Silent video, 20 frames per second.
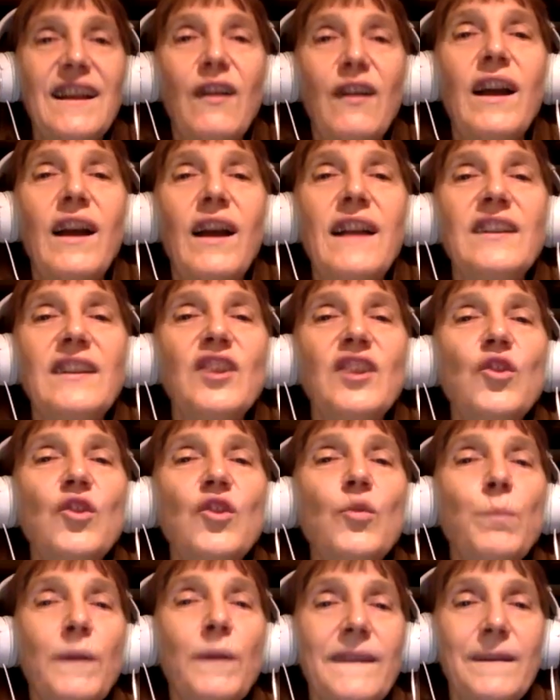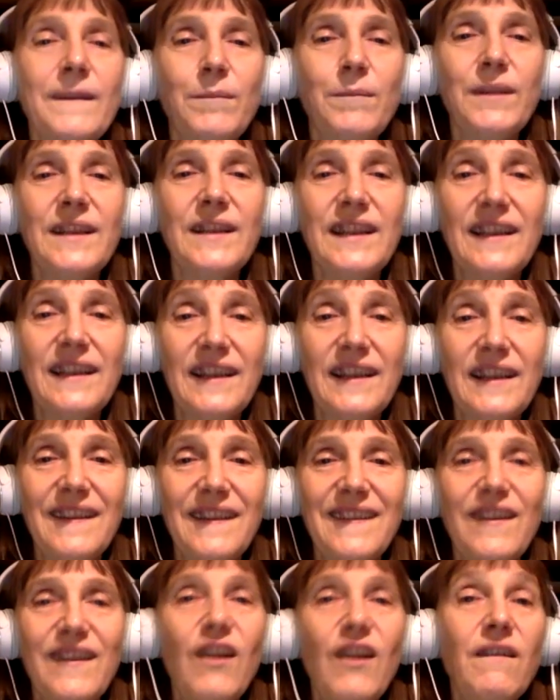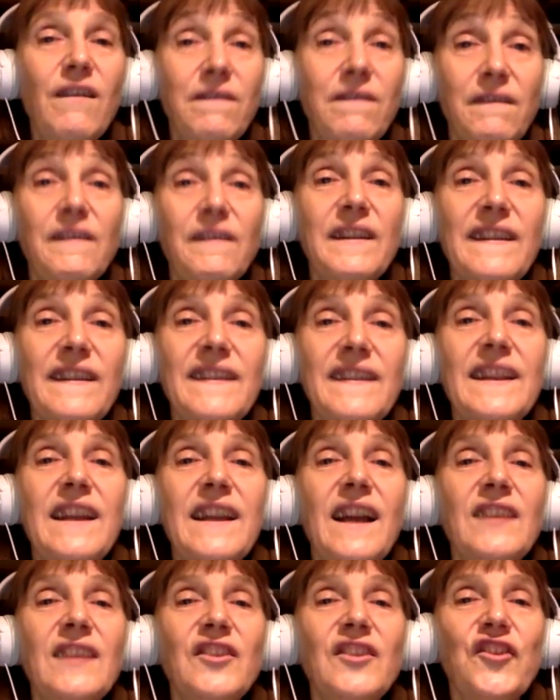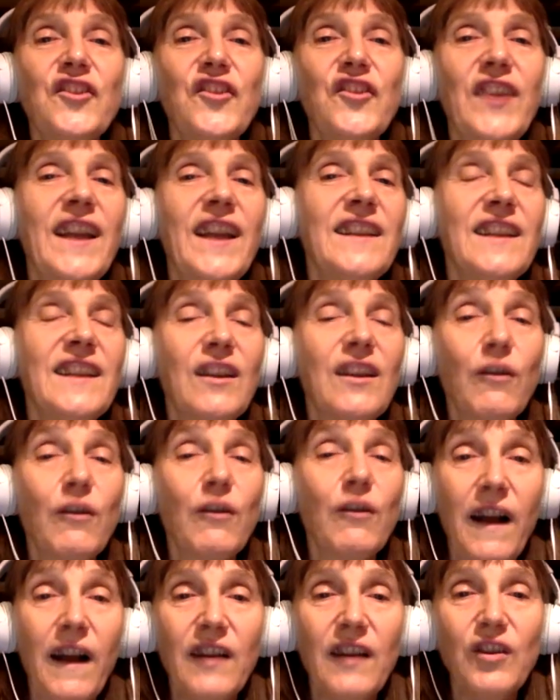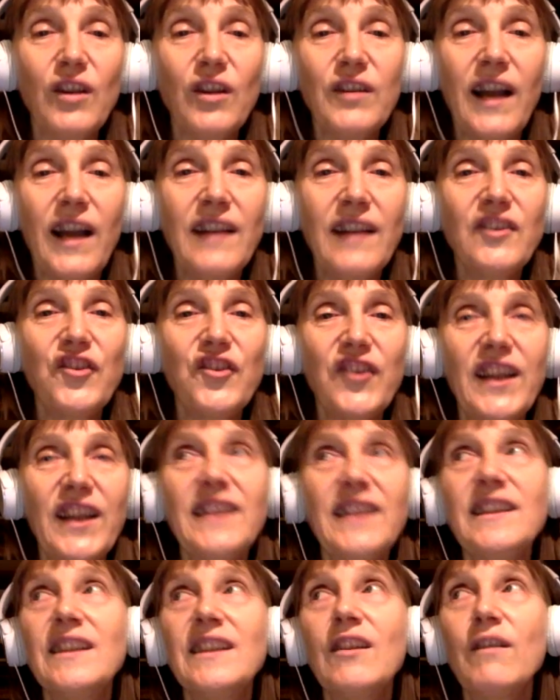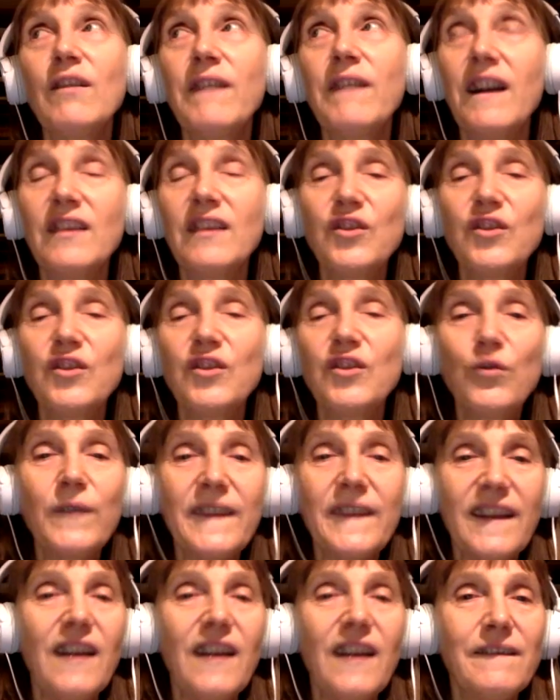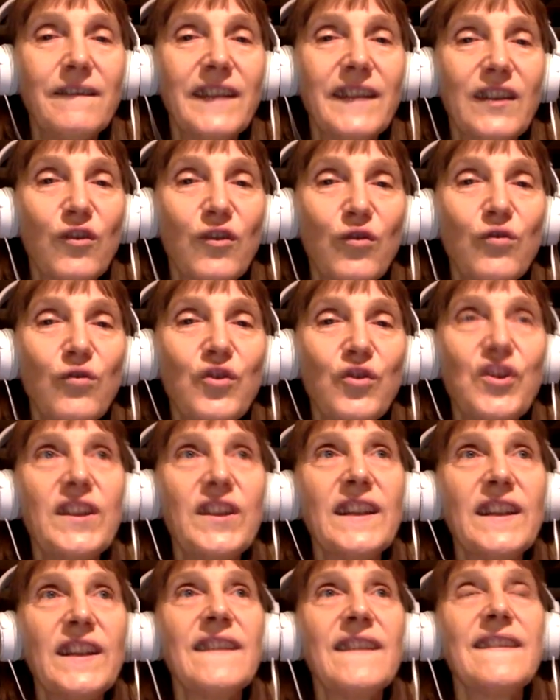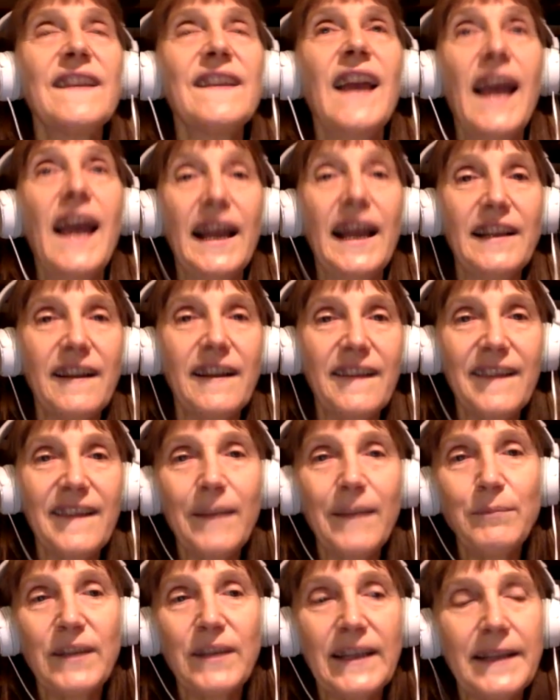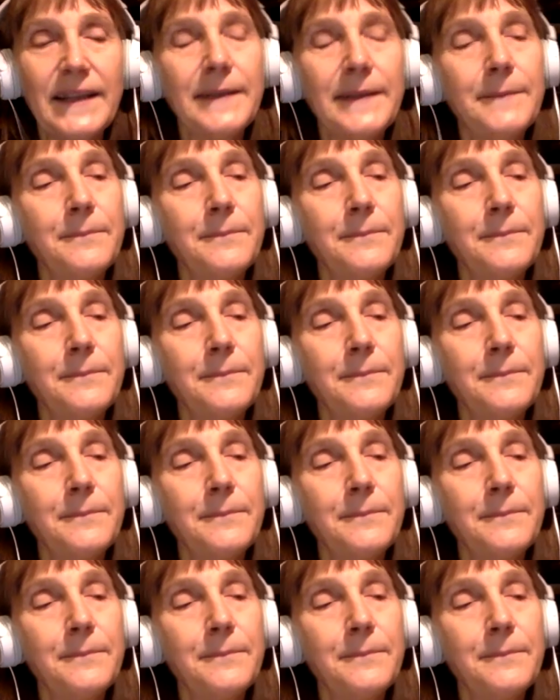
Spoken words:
and the new possibilities with the understanding of her new self, like who she is, and accepting it.